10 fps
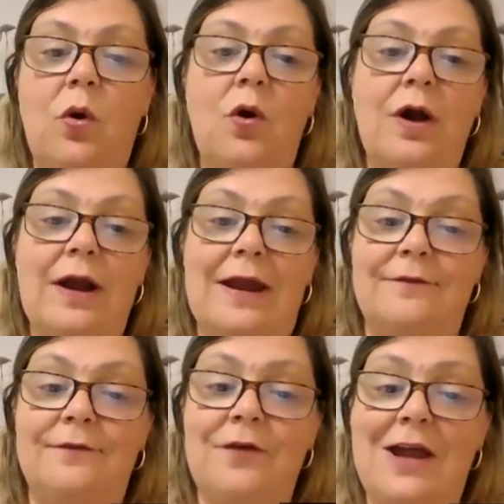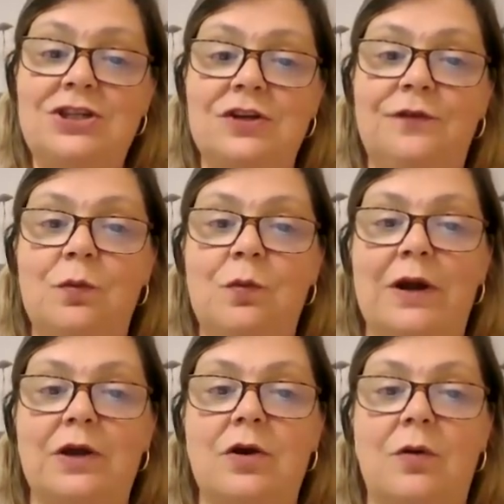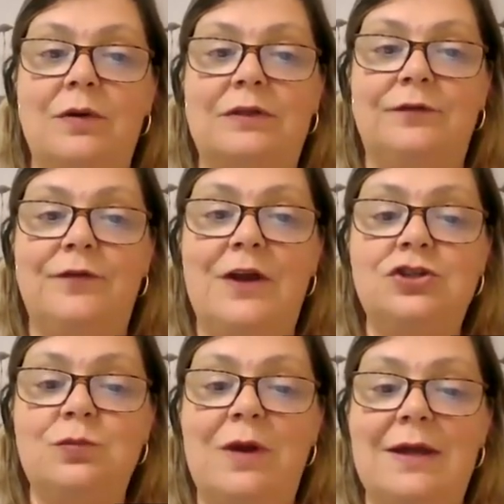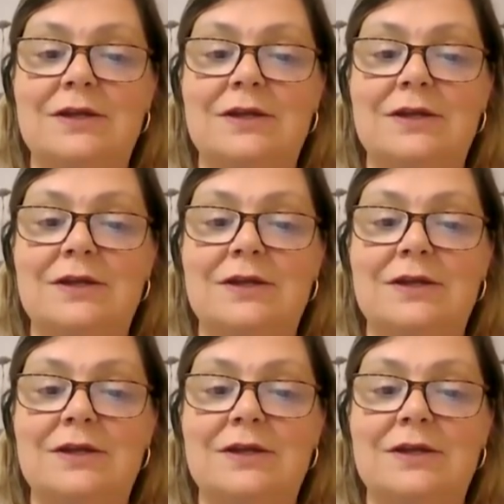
Or in French, if you want to go with the French way,